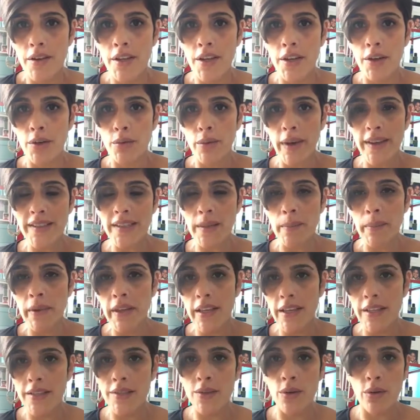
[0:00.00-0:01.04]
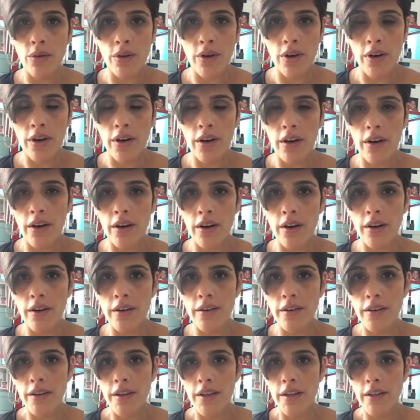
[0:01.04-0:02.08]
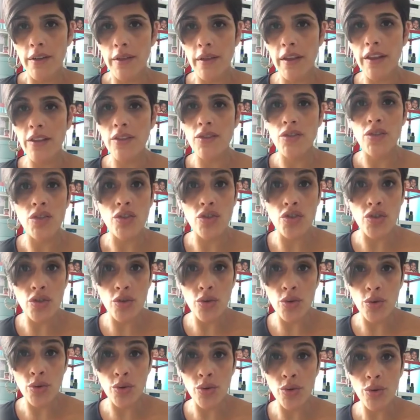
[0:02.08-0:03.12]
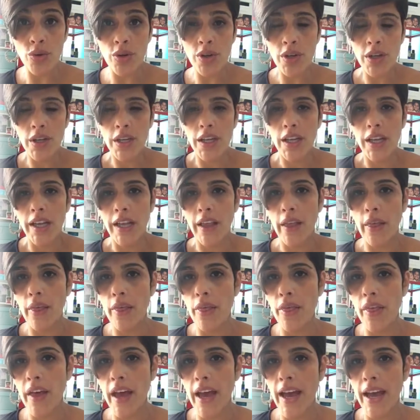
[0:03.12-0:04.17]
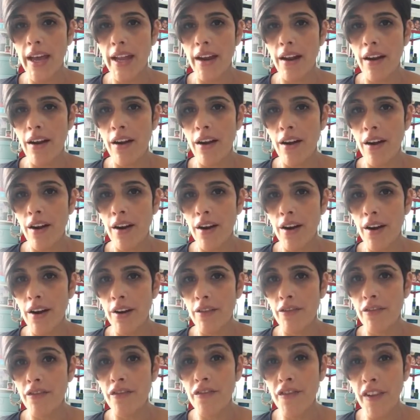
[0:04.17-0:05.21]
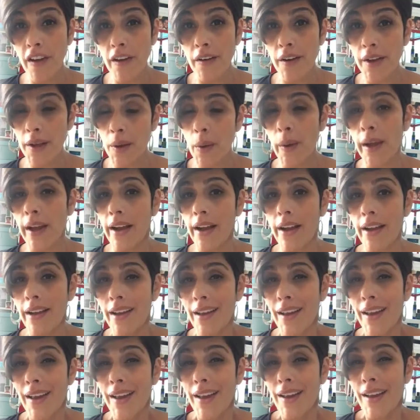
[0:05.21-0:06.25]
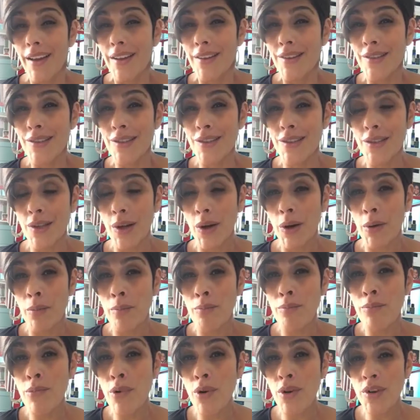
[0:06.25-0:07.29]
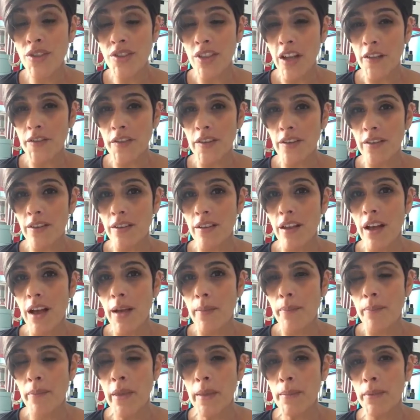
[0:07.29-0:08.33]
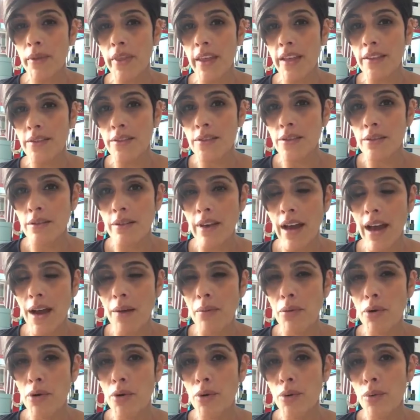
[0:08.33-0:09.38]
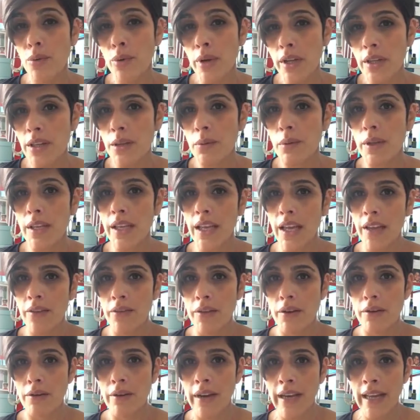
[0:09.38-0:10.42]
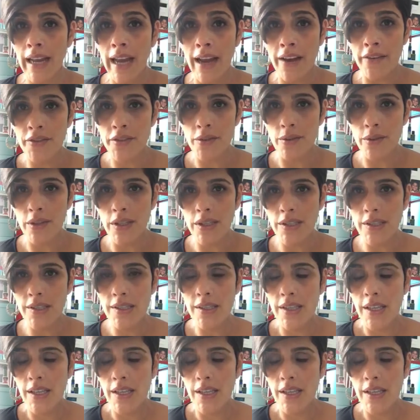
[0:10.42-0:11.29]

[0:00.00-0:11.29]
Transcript: recipes or things to do that are very quick. So most often than not, people that do that will quickly regain their weight afterwards.